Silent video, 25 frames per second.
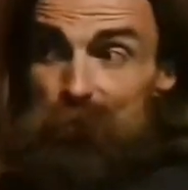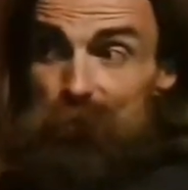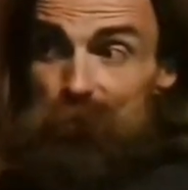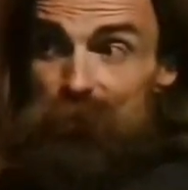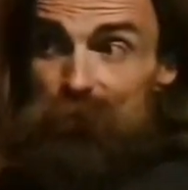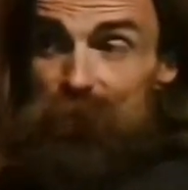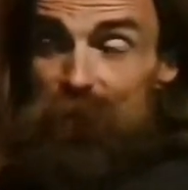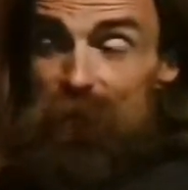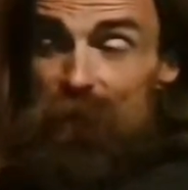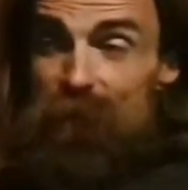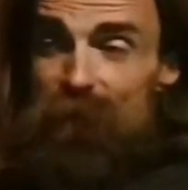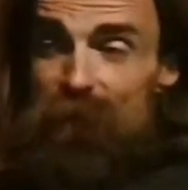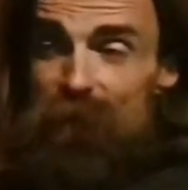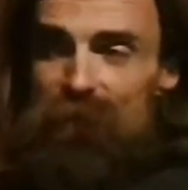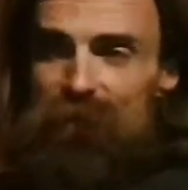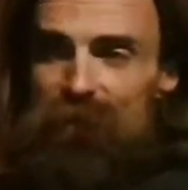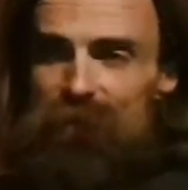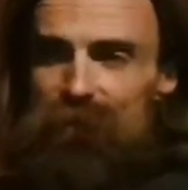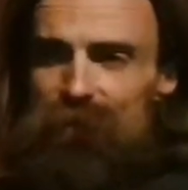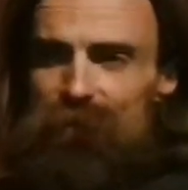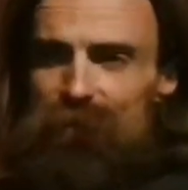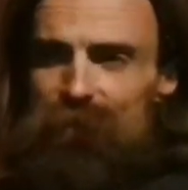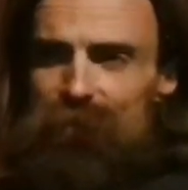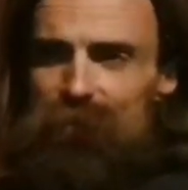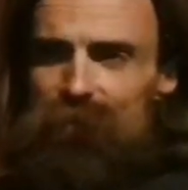
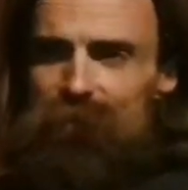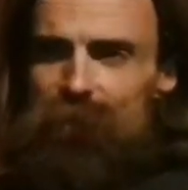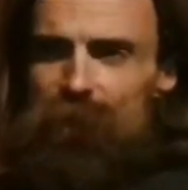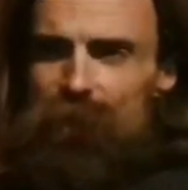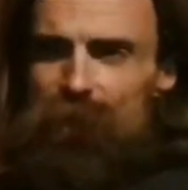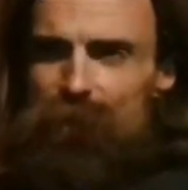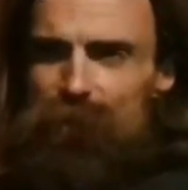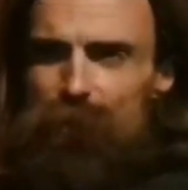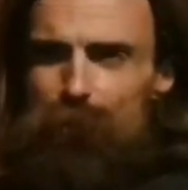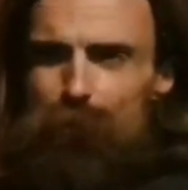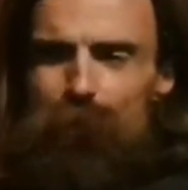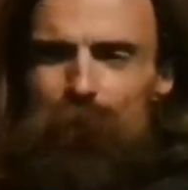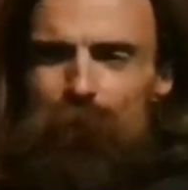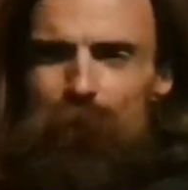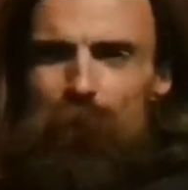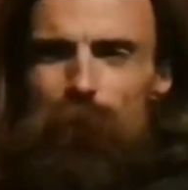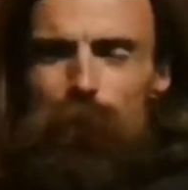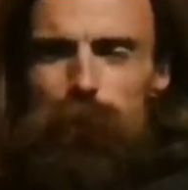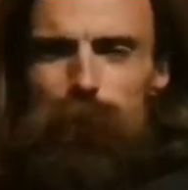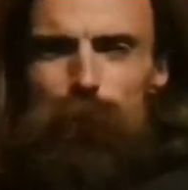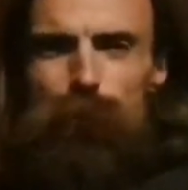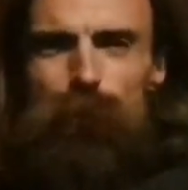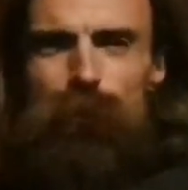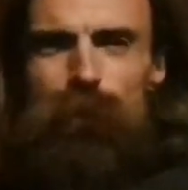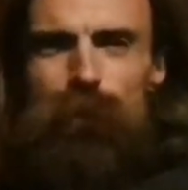That should be a
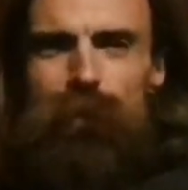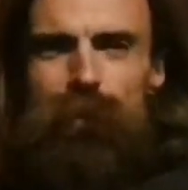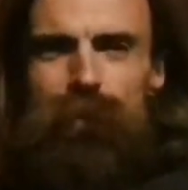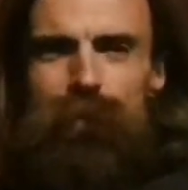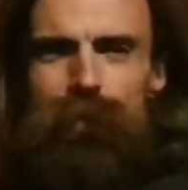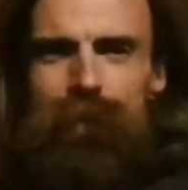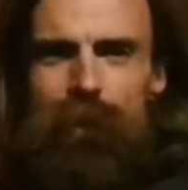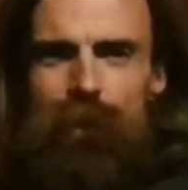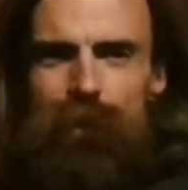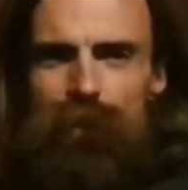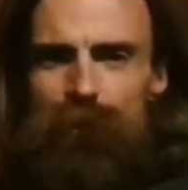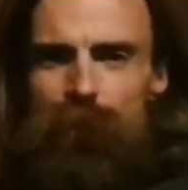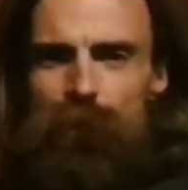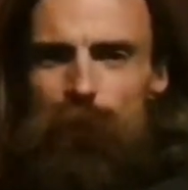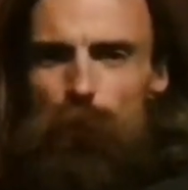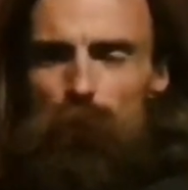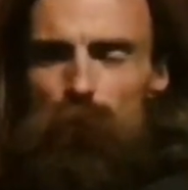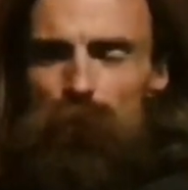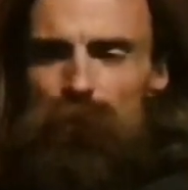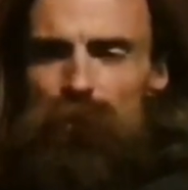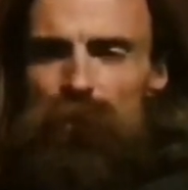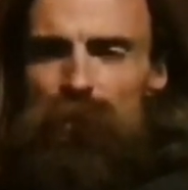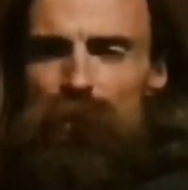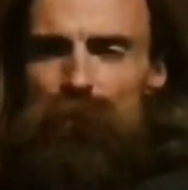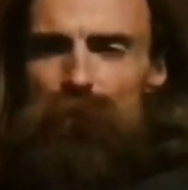clue that the telescope is
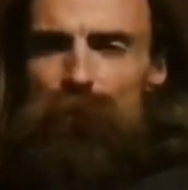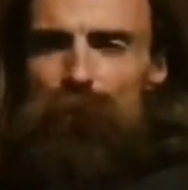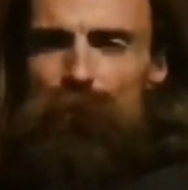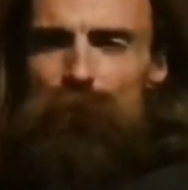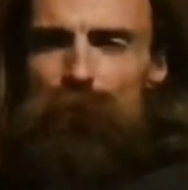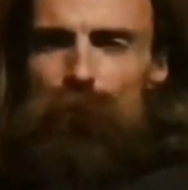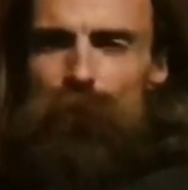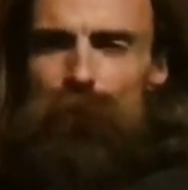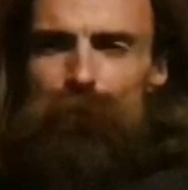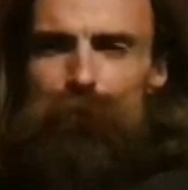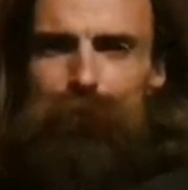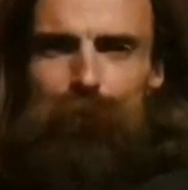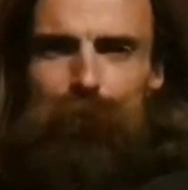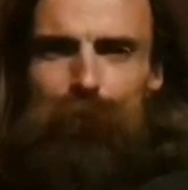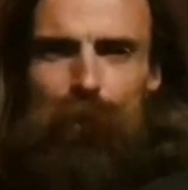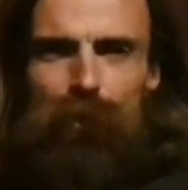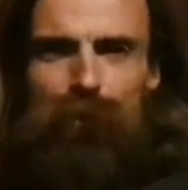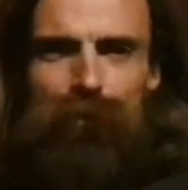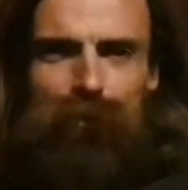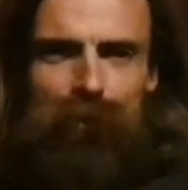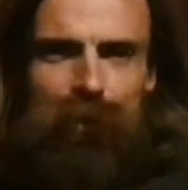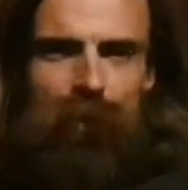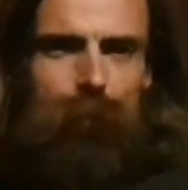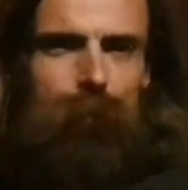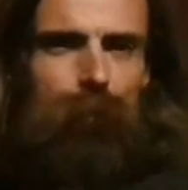giving you a false
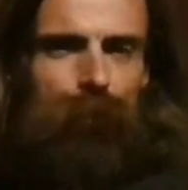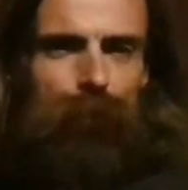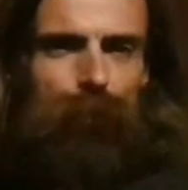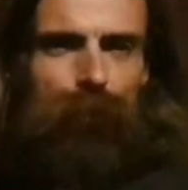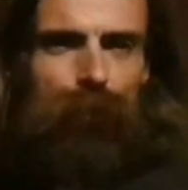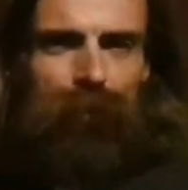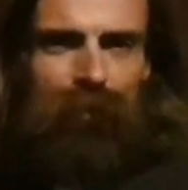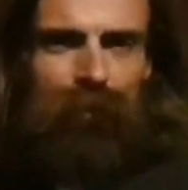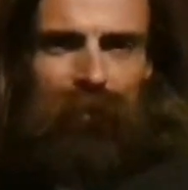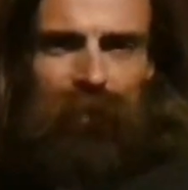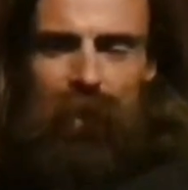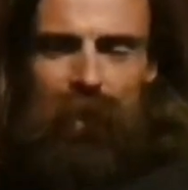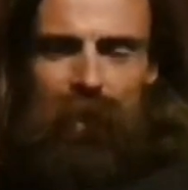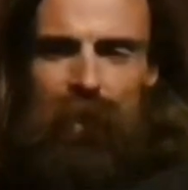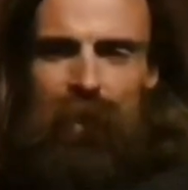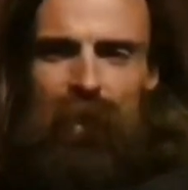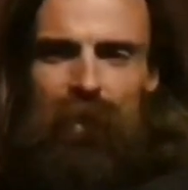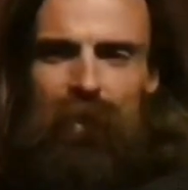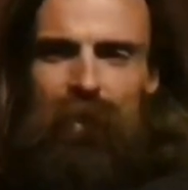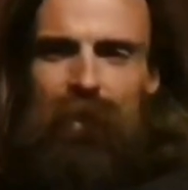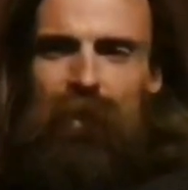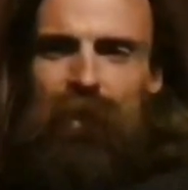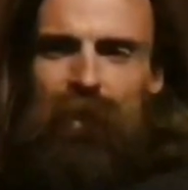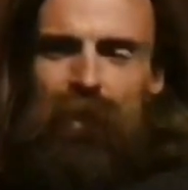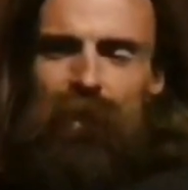image, that
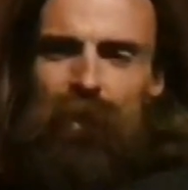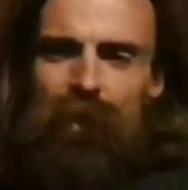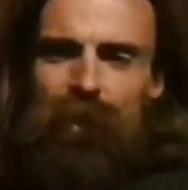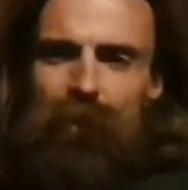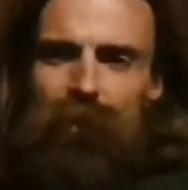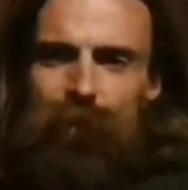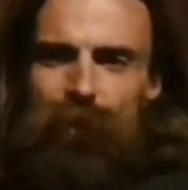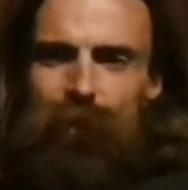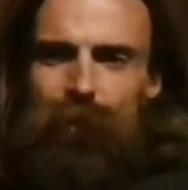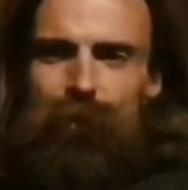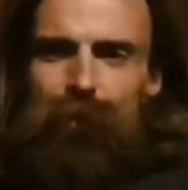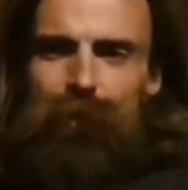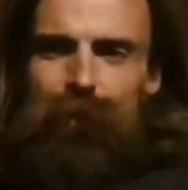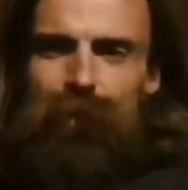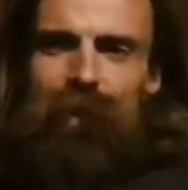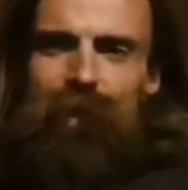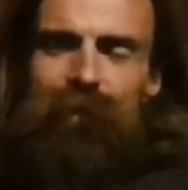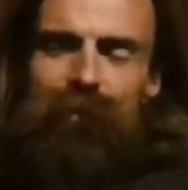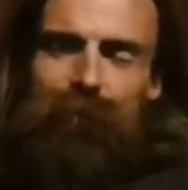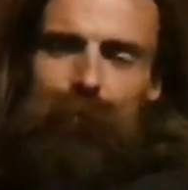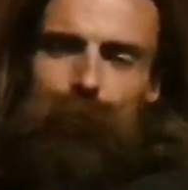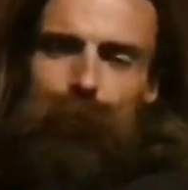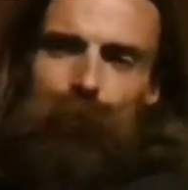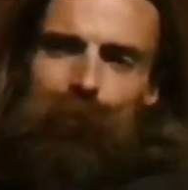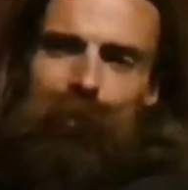there are things
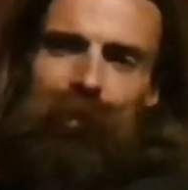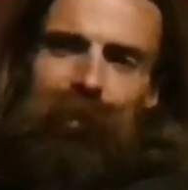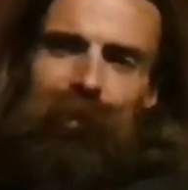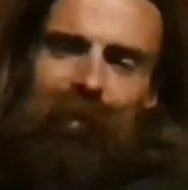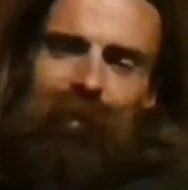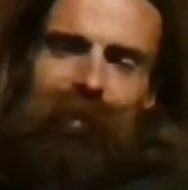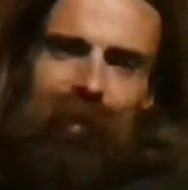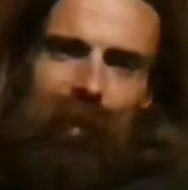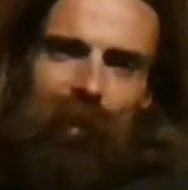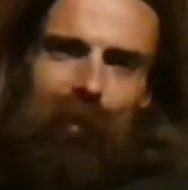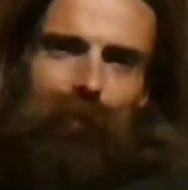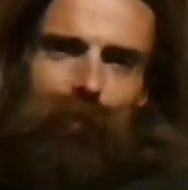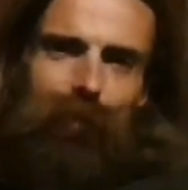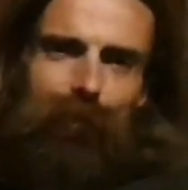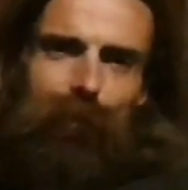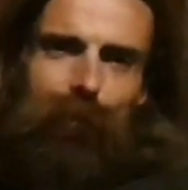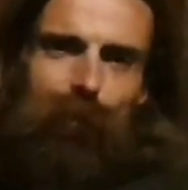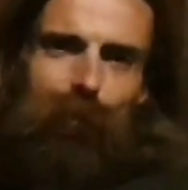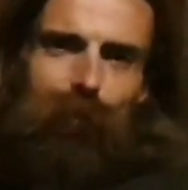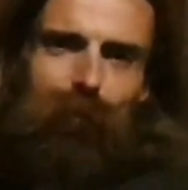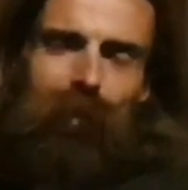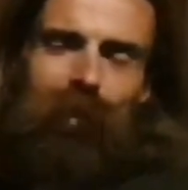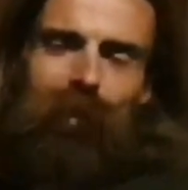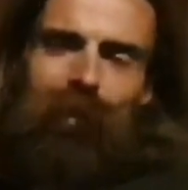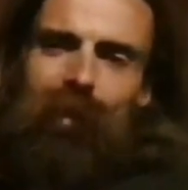within the
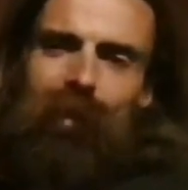telescope